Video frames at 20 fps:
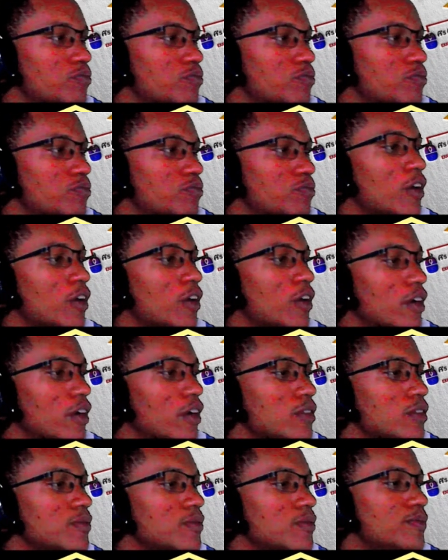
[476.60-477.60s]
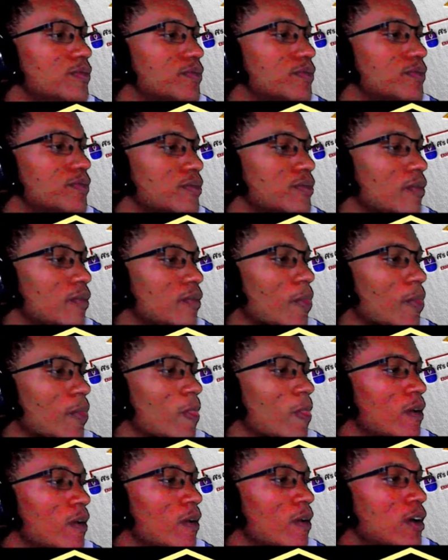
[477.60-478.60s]
Alright.
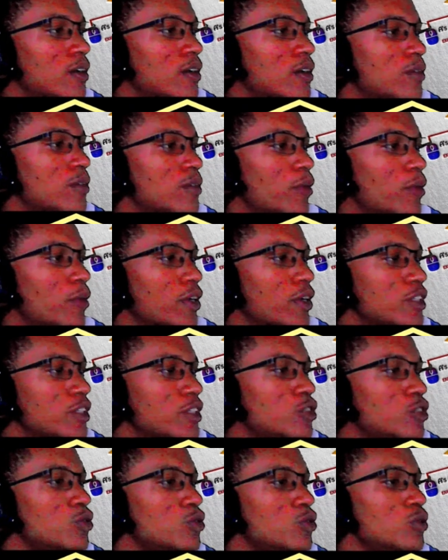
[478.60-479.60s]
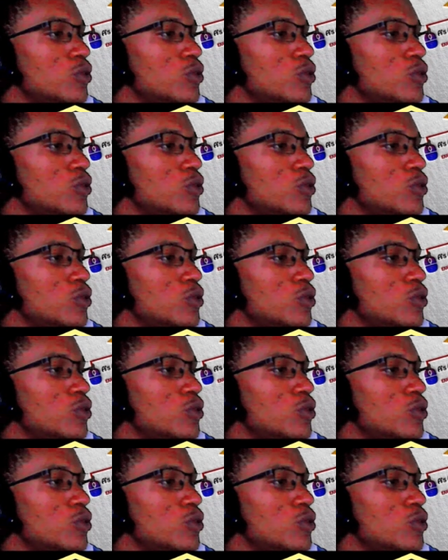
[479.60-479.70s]
Bring this 2